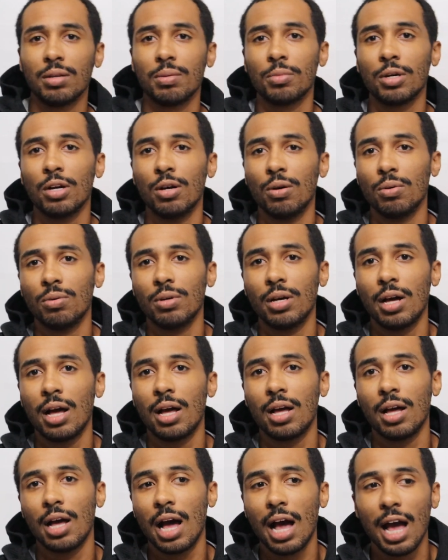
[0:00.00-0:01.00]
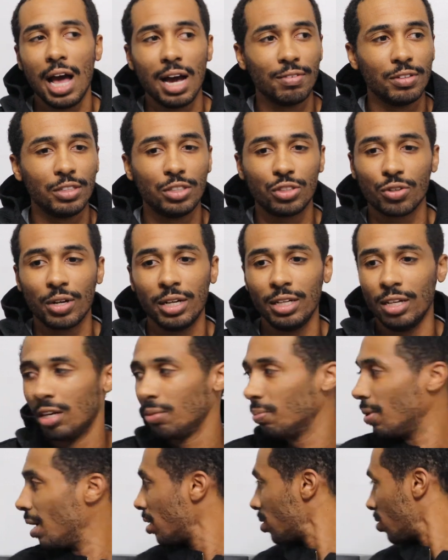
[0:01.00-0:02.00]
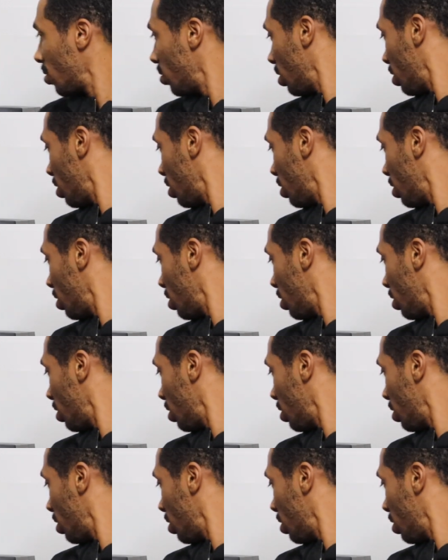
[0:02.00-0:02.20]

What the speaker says: bro, I have a Trae Young box on